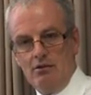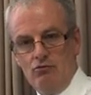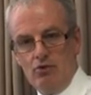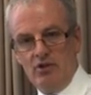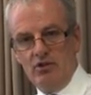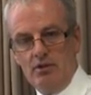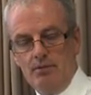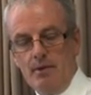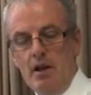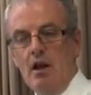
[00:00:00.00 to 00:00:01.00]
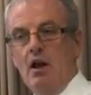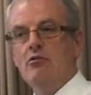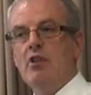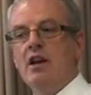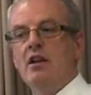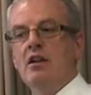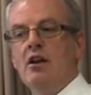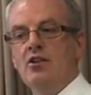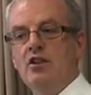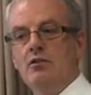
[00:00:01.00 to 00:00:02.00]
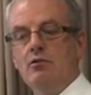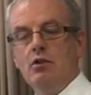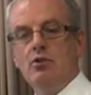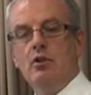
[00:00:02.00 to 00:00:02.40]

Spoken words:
risk and recognising that